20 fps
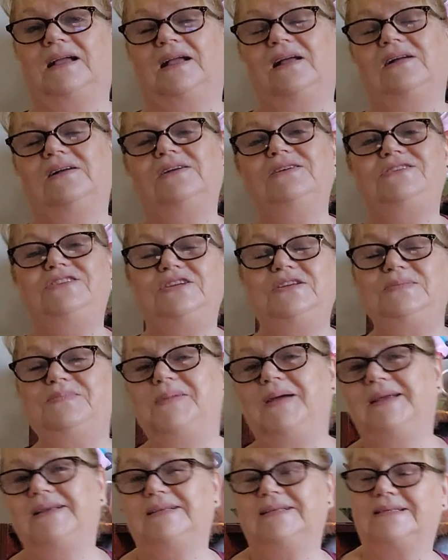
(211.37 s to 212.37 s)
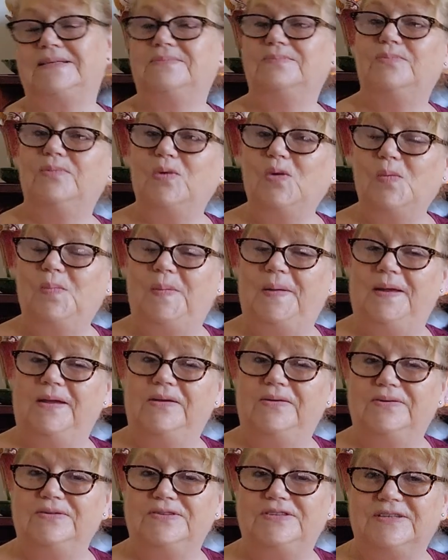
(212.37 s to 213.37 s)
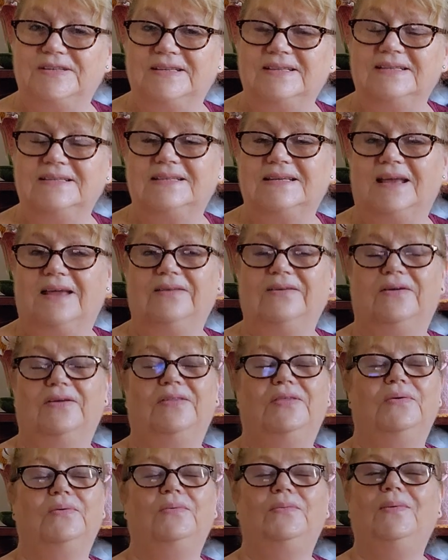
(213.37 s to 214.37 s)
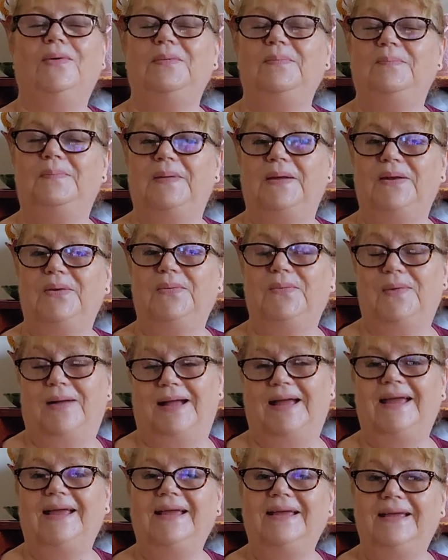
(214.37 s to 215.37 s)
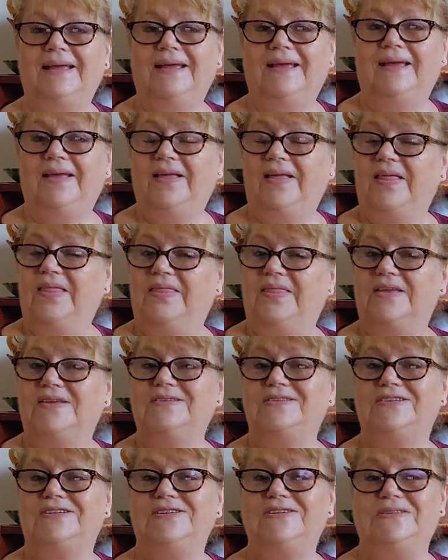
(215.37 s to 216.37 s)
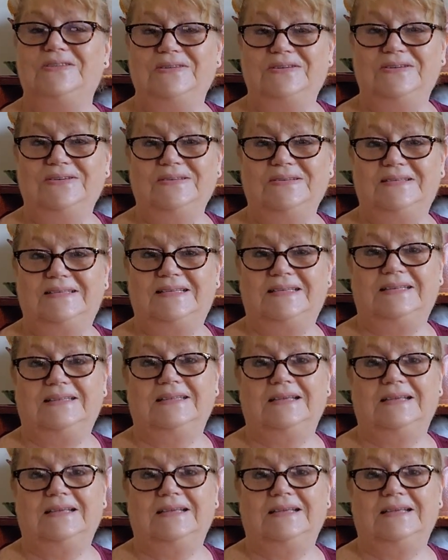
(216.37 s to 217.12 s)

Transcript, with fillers: I should make some more pincushions, and I thought, what better way than to use